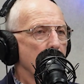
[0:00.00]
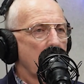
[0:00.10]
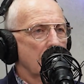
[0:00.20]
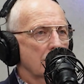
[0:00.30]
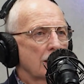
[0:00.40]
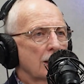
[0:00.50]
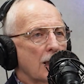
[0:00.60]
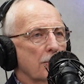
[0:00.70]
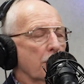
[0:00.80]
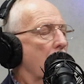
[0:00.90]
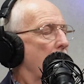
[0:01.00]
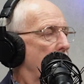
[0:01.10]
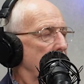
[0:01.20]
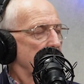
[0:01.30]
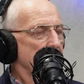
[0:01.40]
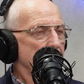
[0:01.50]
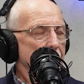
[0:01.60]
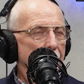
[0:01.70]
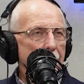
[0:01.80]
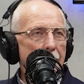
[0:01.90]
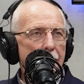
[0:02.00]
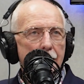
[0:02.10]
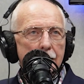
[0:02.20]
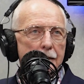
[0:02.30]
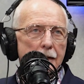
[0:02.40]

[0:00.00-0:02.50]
can't apply, uh,